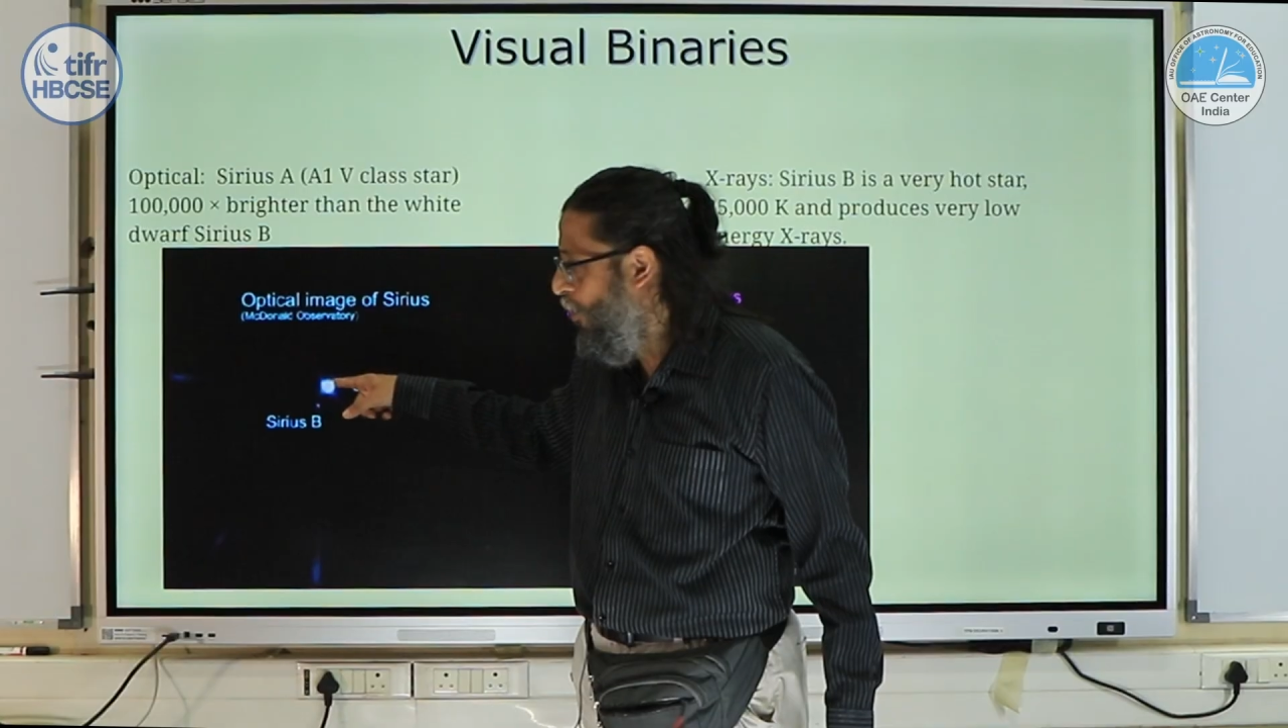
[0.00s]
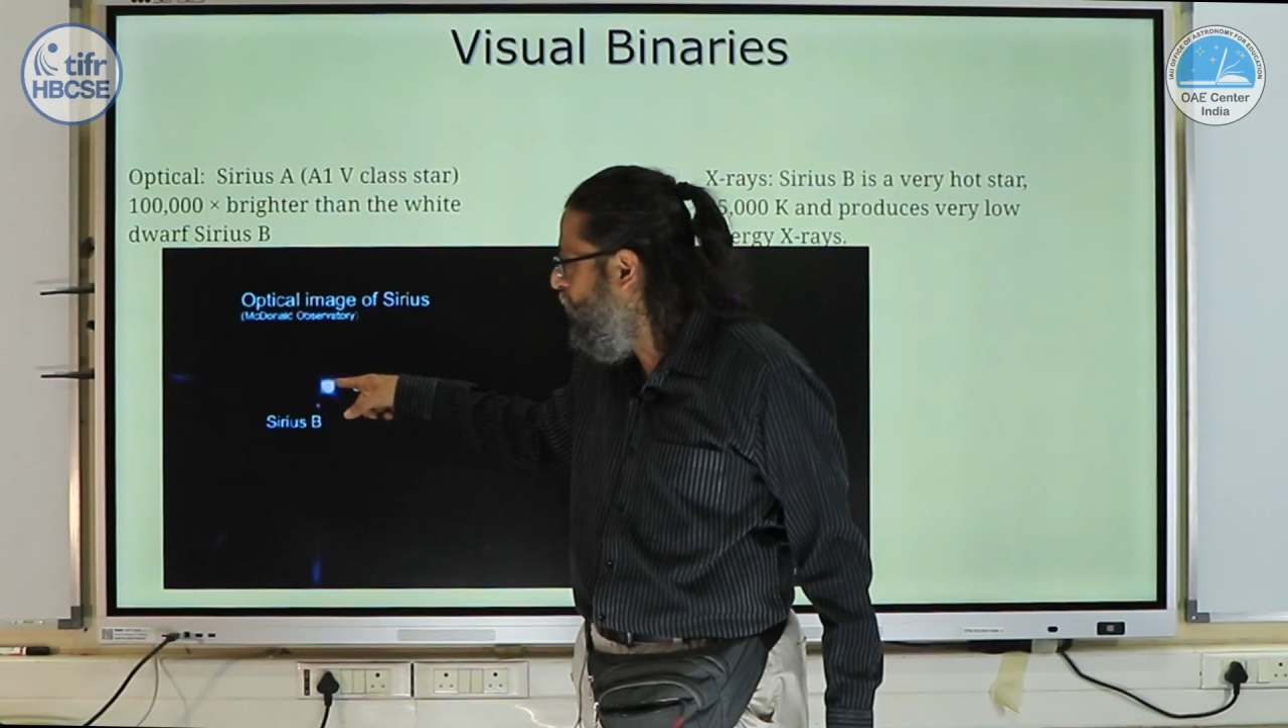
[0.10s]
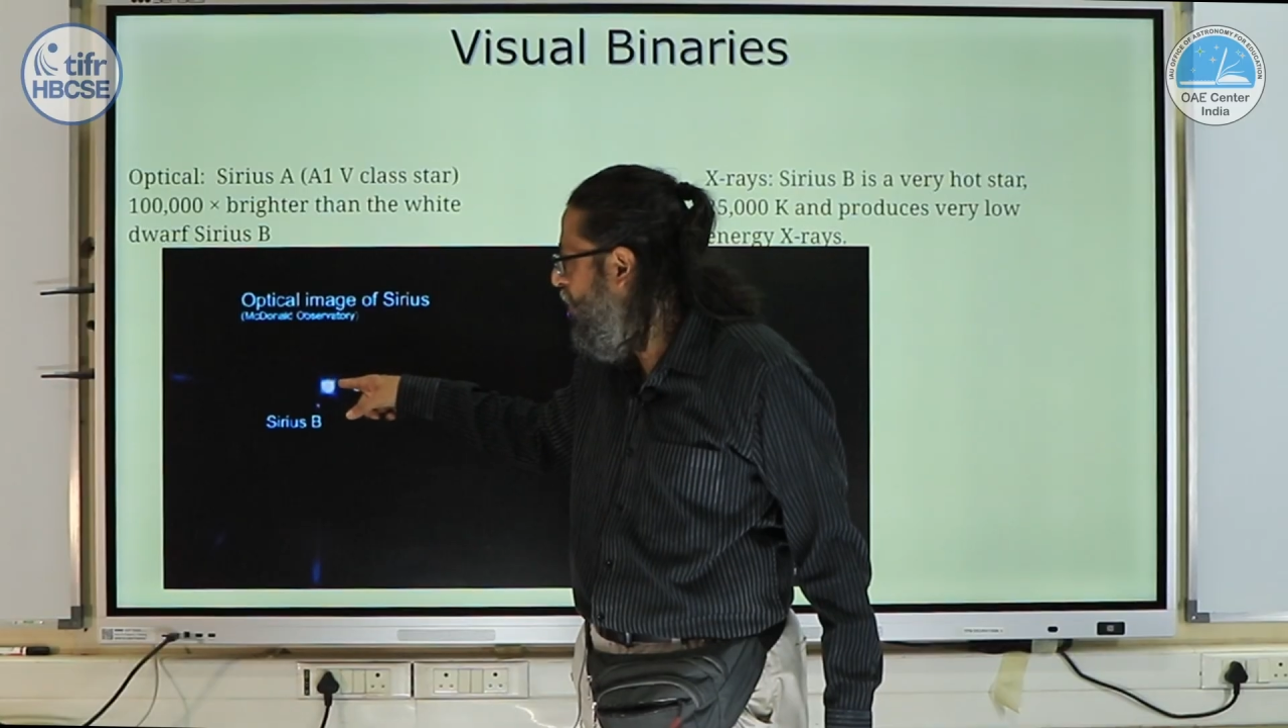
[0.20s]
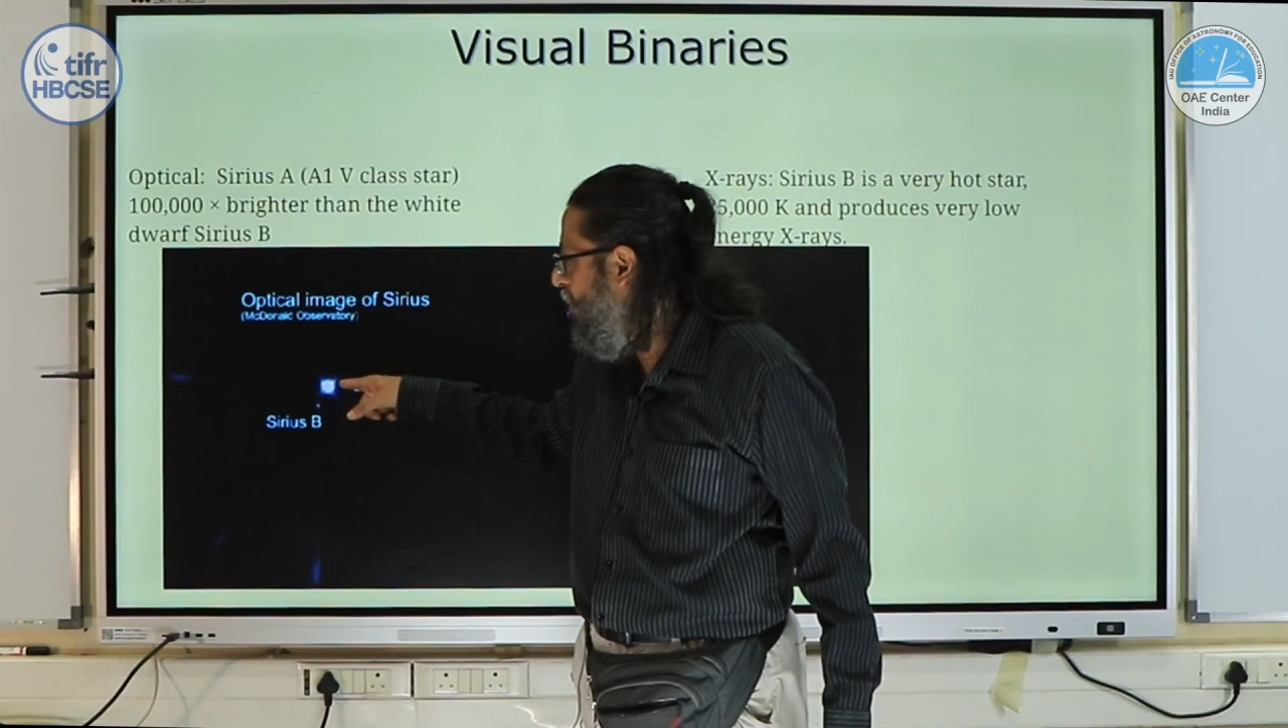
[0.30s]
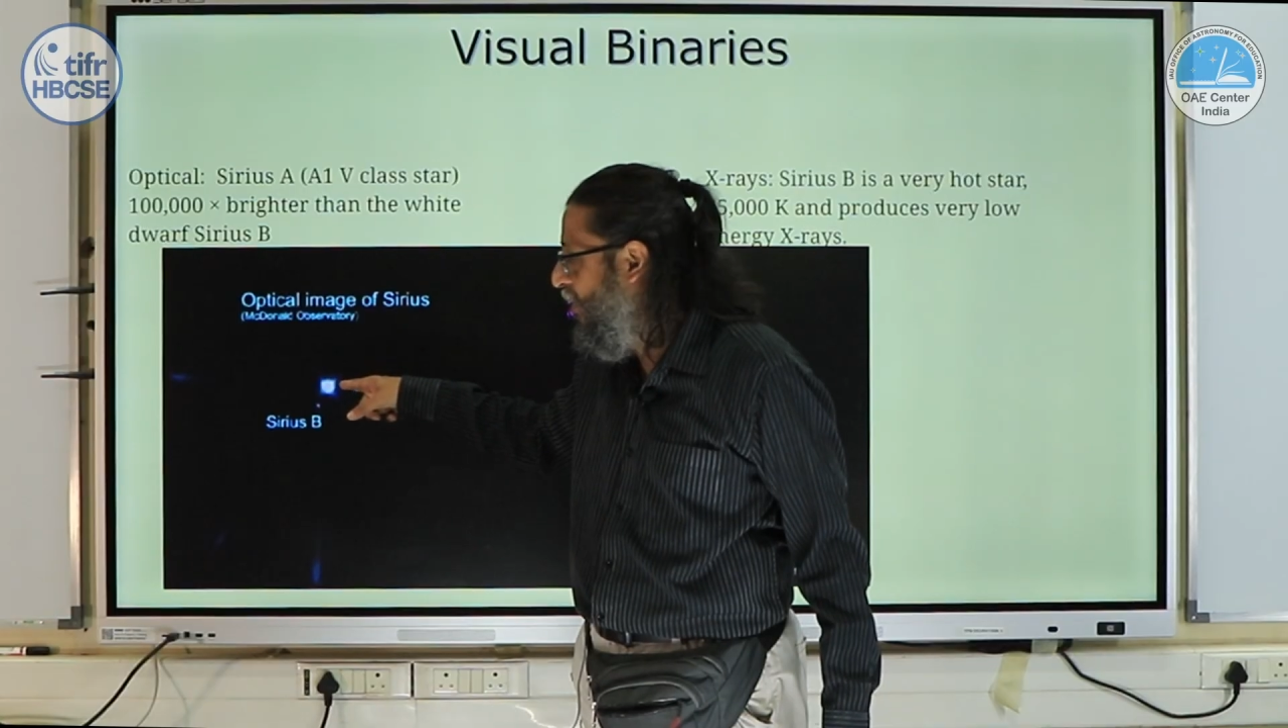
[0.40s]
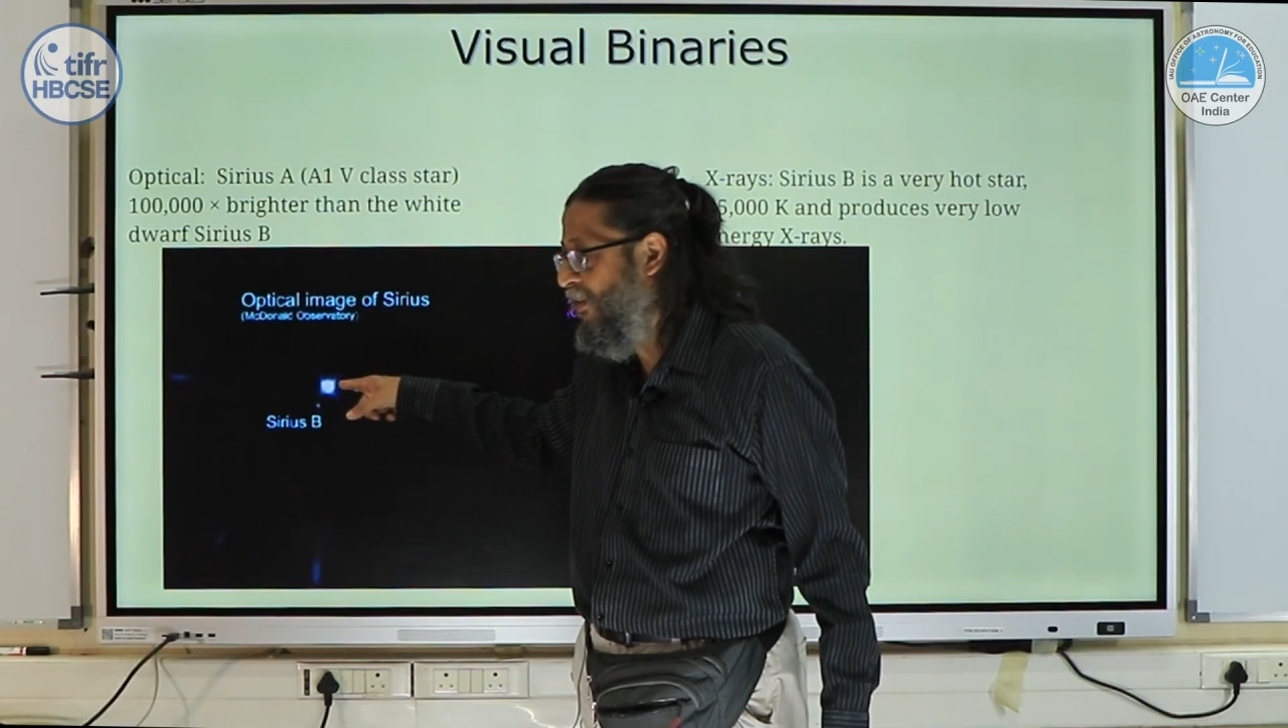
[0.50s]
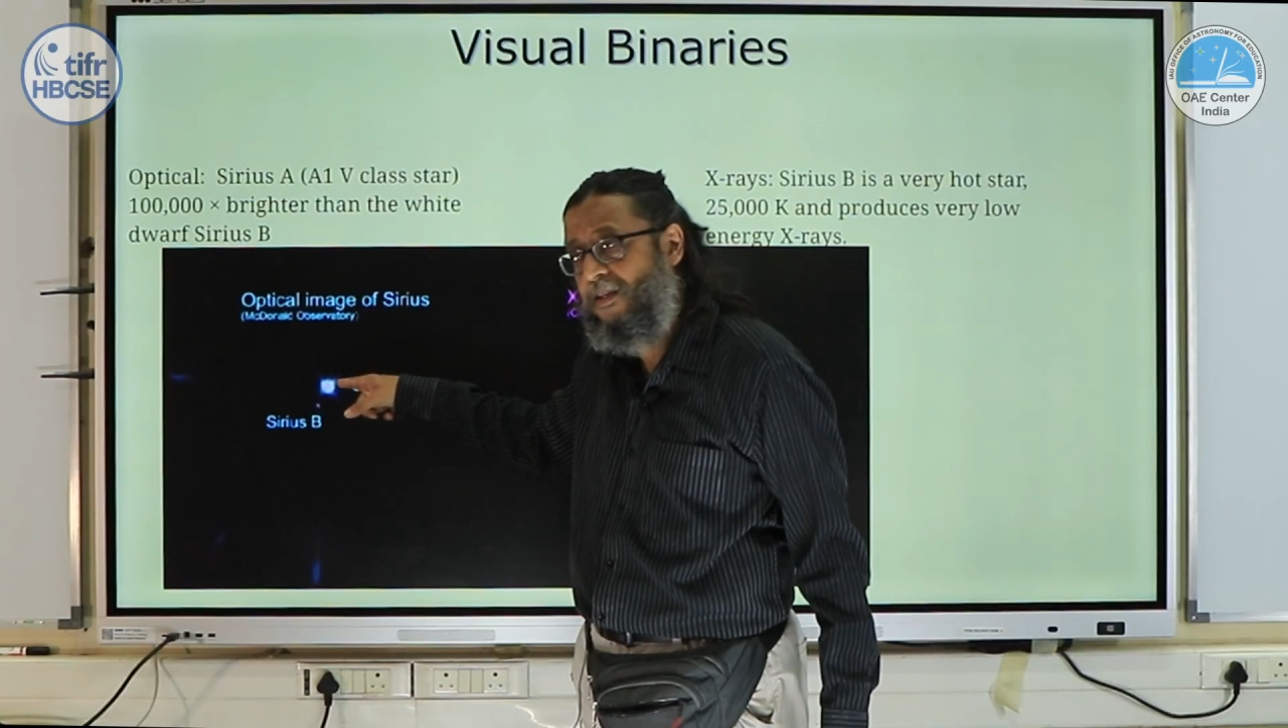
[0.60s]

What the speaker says: object in